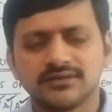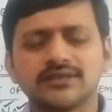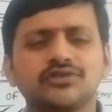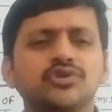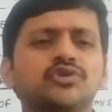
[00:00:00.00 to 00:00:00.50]

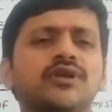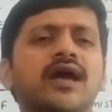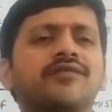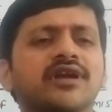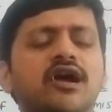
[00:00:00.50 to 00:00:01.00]
Just you should
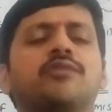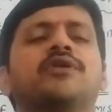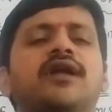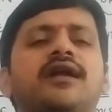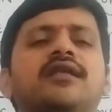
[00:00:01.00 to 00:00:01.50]
have a
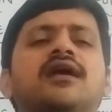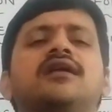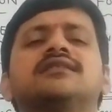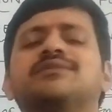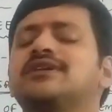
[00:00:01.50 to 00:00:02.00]
common
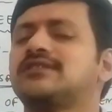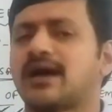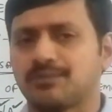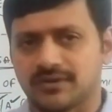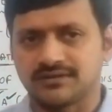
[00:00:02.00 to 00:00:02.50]
idea and some
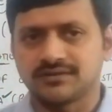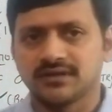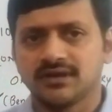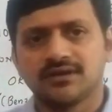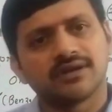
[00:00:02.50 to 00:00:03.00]

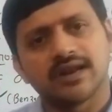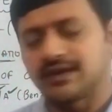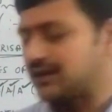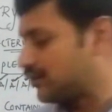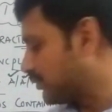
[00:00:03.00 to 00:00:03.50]
examples
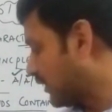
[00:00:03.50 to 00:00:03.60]
related